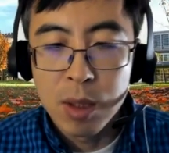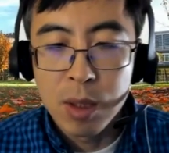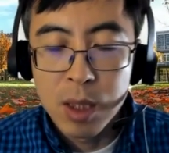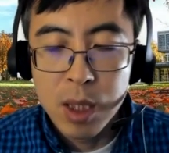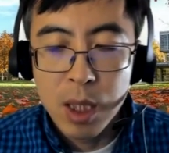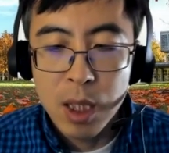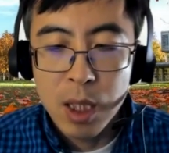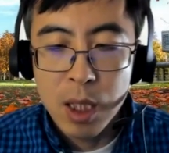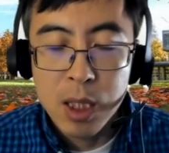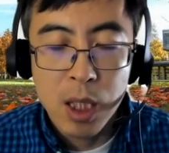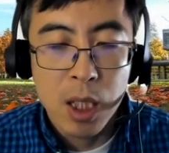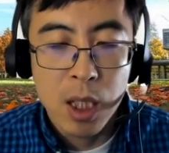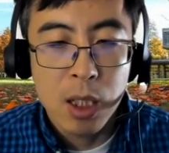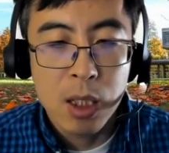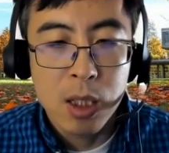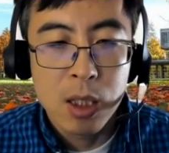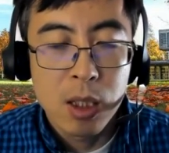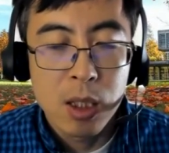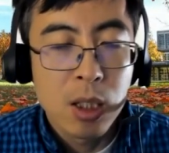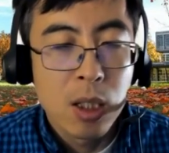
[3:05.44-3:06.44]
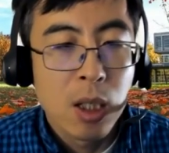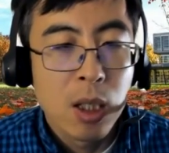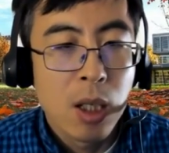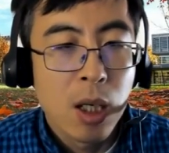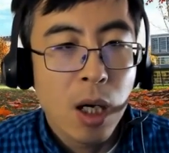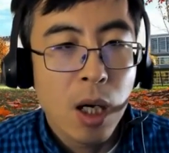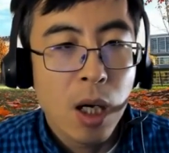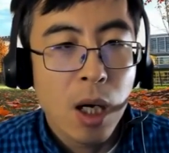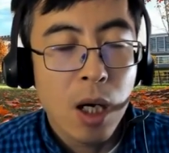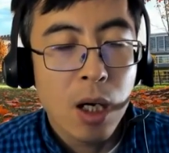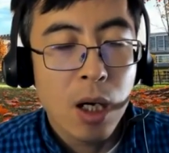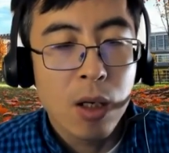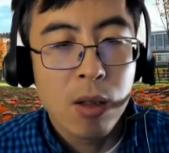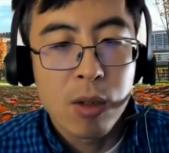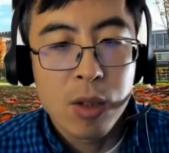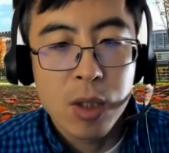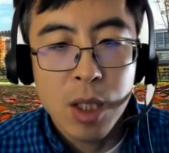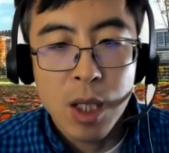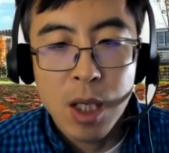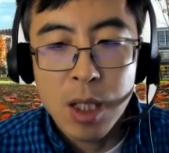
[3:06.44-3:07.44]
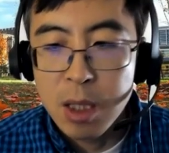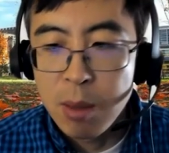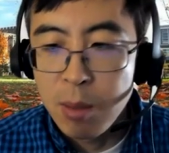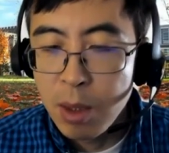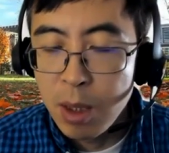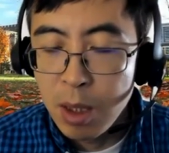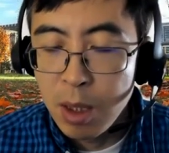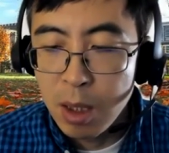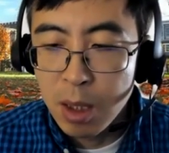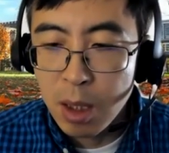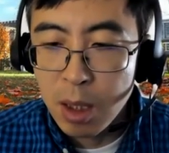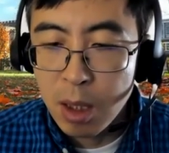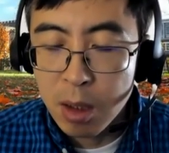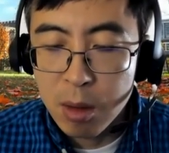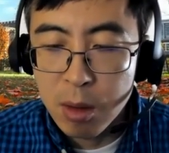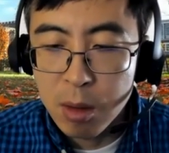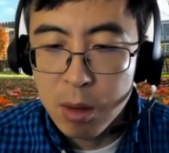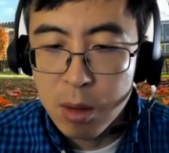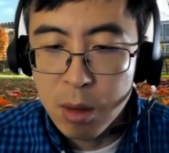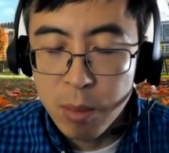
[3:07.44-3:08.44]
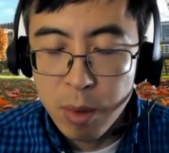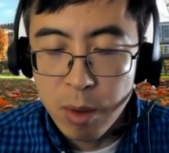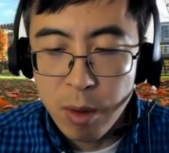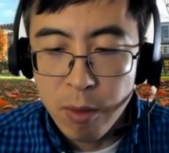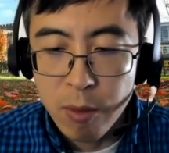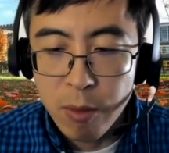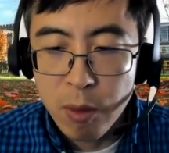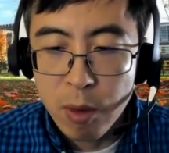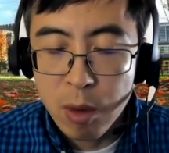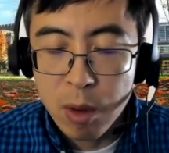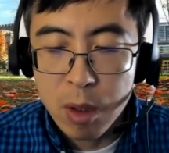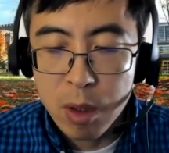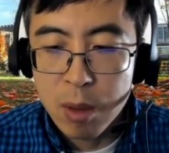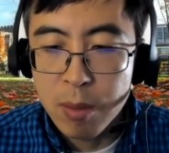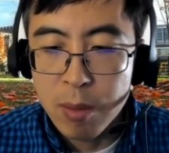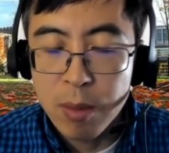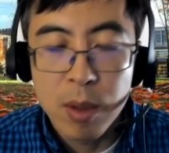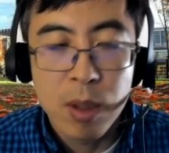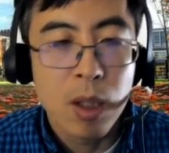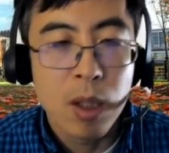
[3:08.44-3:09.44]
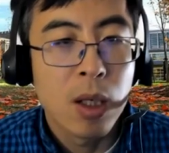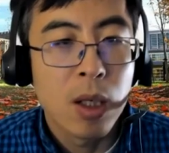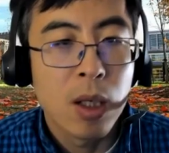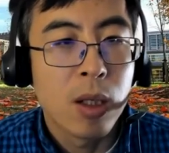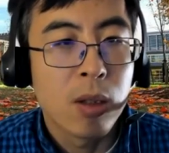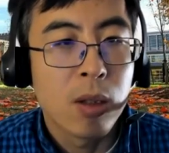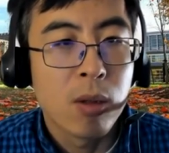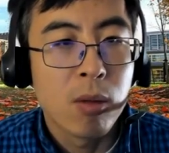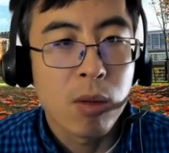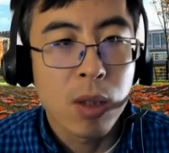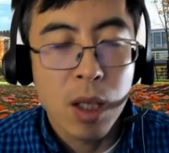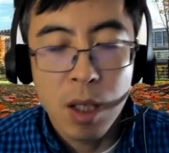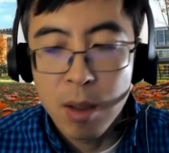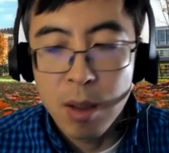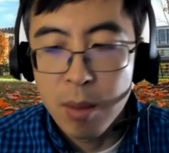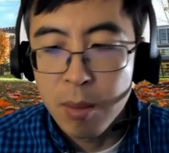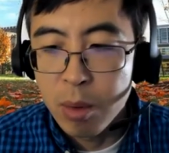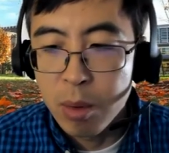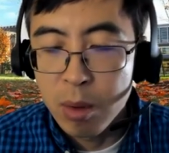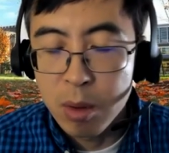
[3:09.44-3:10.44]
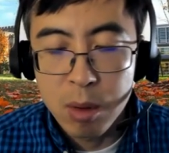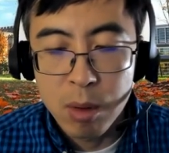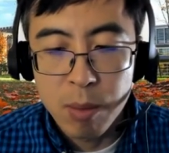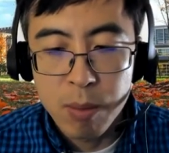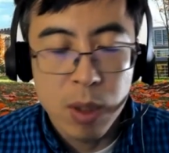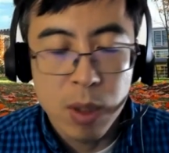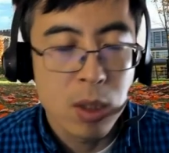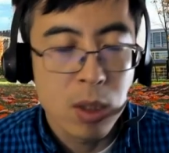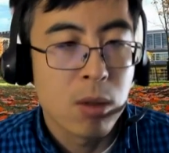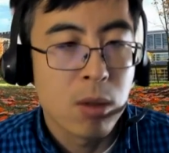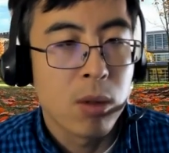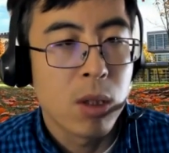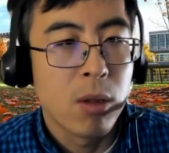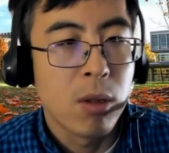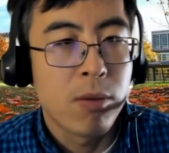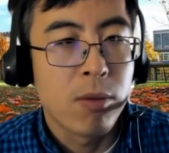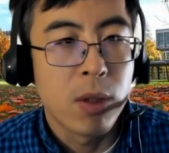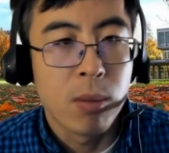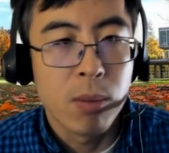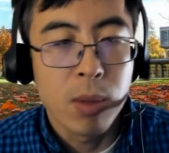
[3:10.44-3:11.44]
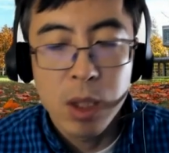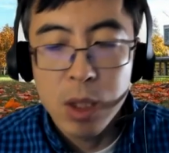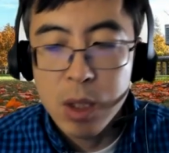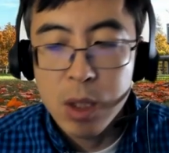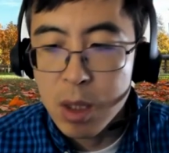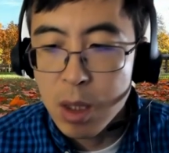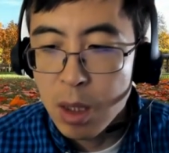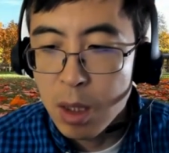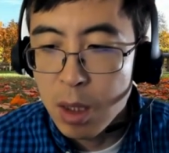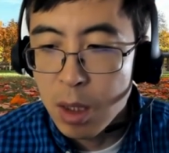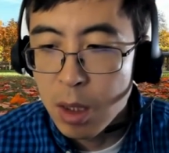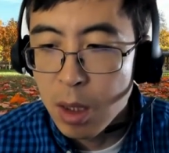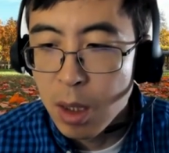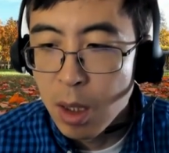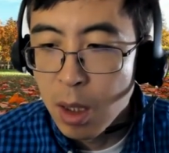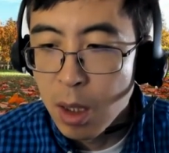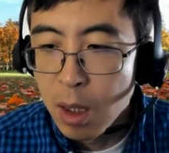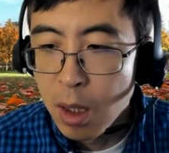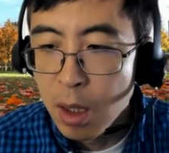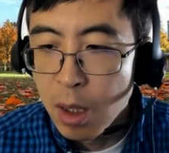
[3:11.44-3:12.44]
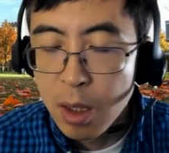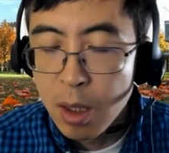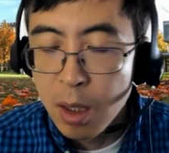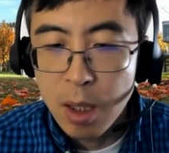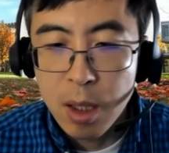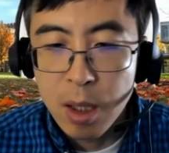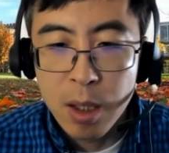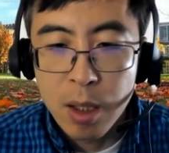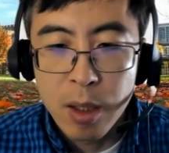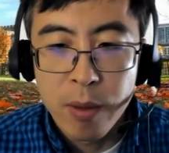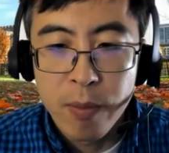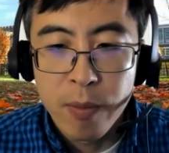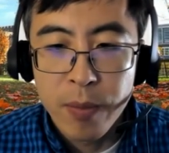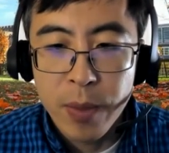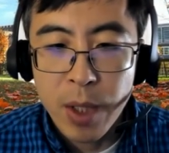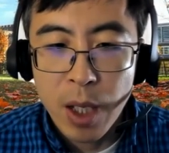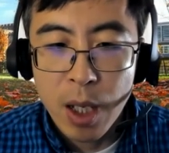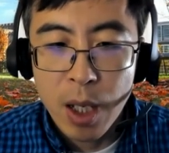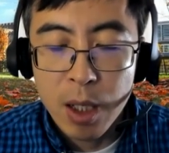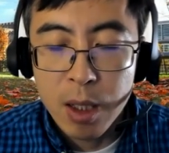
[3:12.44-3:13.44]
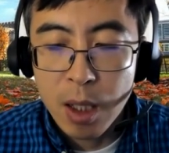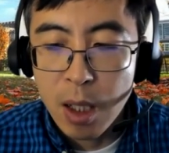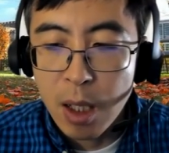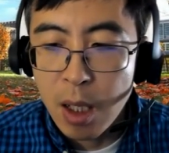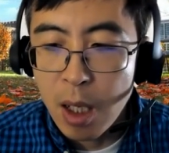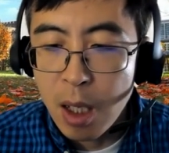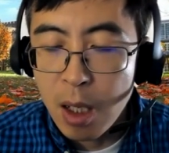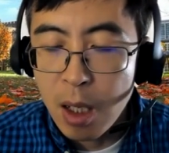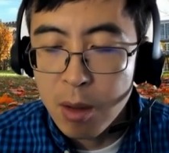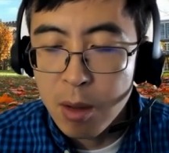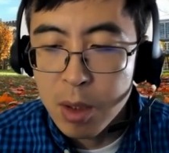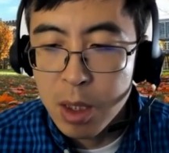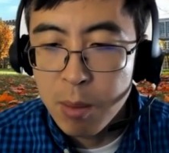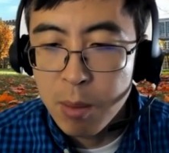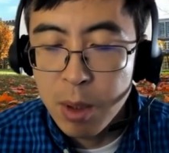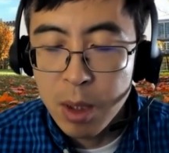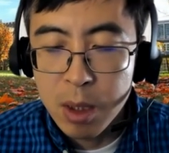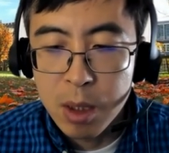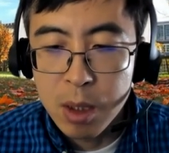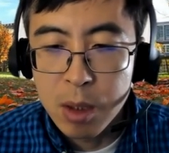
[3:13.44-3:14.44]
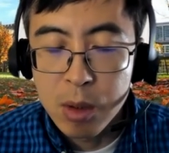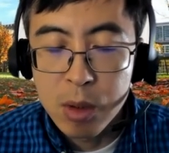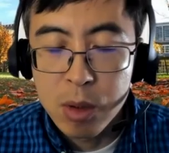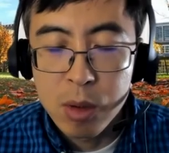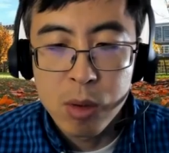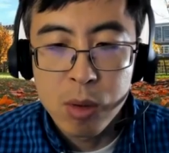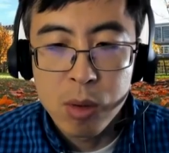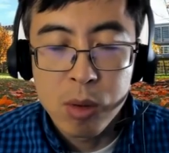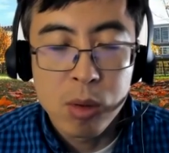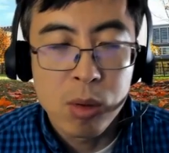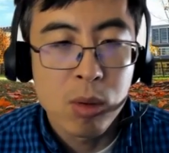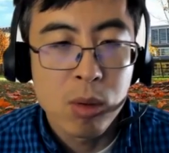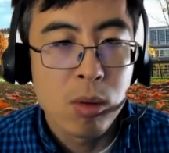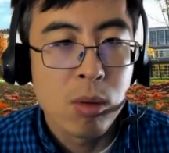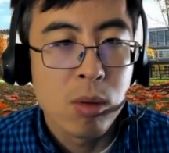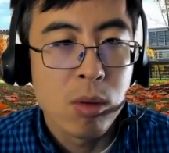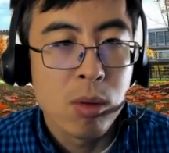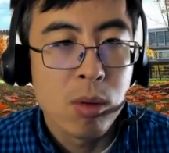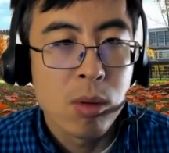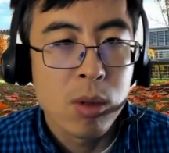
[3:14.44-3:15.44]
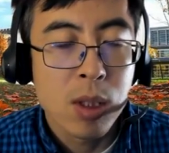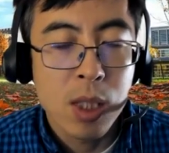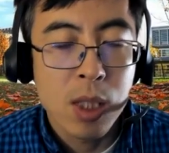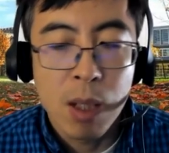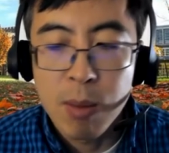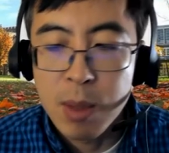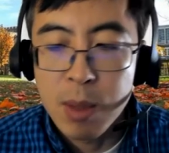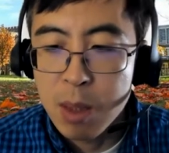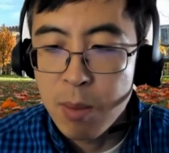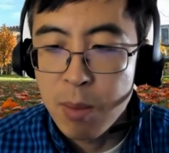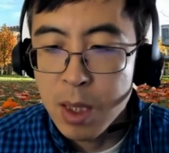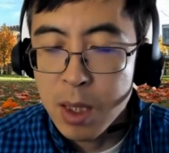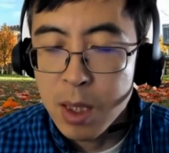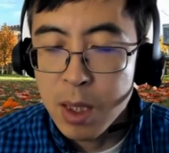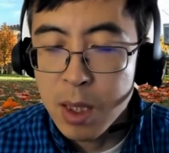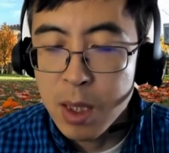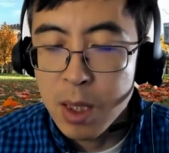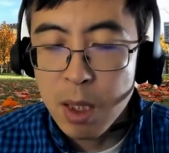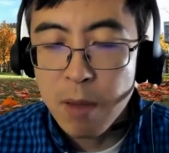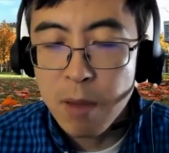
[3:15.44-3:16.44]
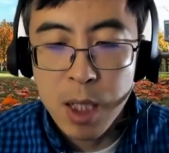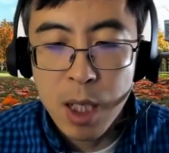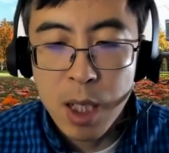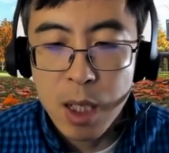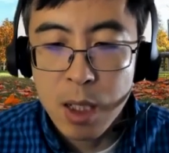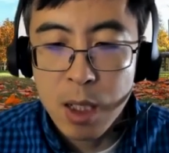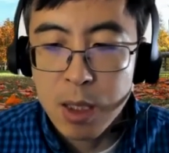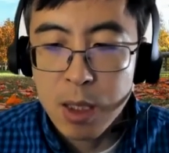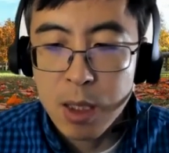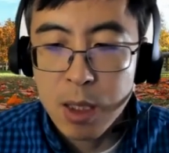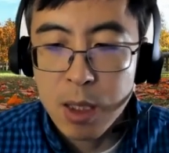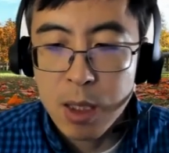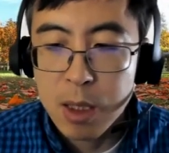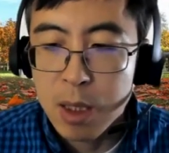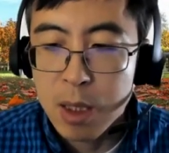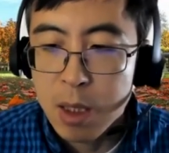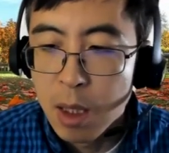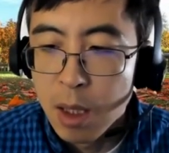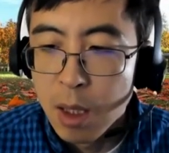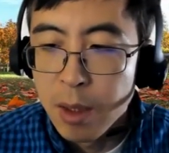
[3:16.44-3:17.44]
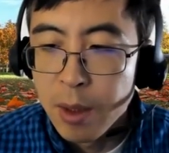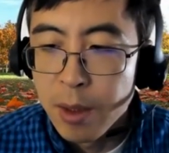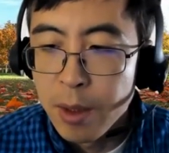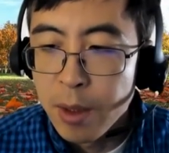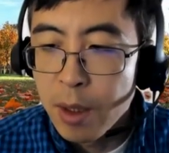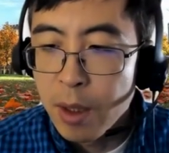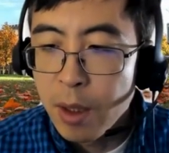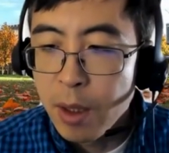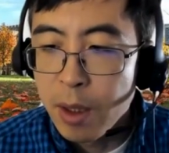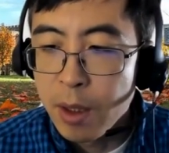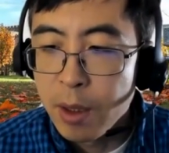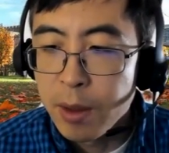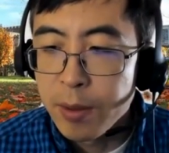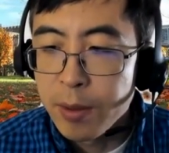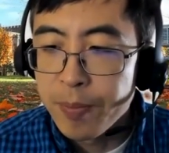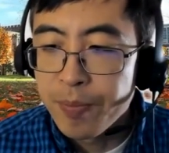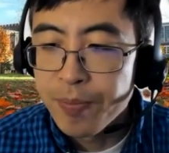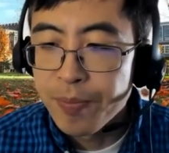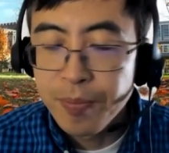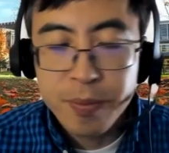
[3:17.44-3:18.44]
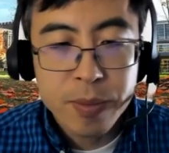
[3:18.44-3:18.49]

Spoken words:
dictate how ChatGPT are going to perform. You can put your personal information and allow GPT to do some specific tasks. And